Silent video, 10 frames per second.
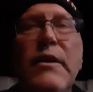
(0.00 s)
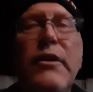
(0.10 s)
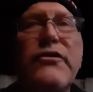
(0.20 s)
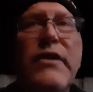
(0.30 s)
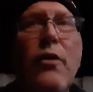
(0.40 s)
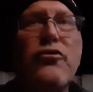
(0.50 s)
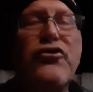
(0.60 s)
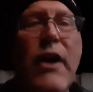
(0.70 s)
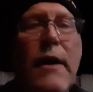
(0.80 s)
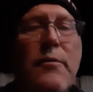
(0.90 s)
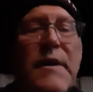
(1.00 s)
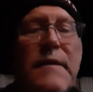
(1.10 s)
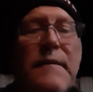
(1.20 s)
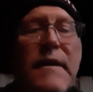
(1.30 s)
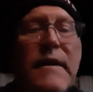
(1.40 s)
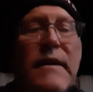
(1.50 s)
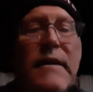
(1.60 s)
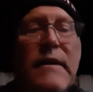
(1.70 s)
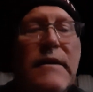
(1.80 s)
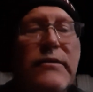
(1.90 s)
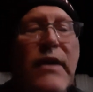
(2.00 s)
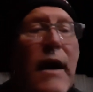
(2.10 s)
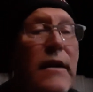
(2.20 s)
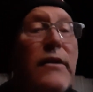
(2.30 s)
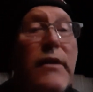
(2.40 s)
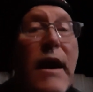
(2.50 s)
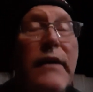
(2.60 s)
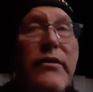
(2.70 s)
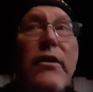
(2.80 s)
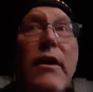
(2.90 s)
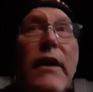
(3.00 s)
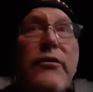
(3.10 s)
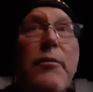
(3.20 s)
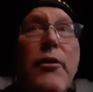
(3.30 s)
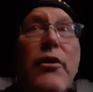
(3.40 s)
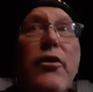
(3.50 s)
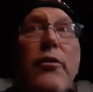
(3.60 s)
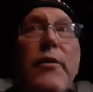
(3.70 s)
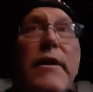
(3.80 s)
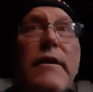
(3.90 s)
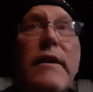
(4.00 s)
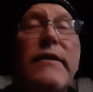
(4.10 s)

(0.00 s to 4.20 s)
there's an older gentleman he has a pretty good one.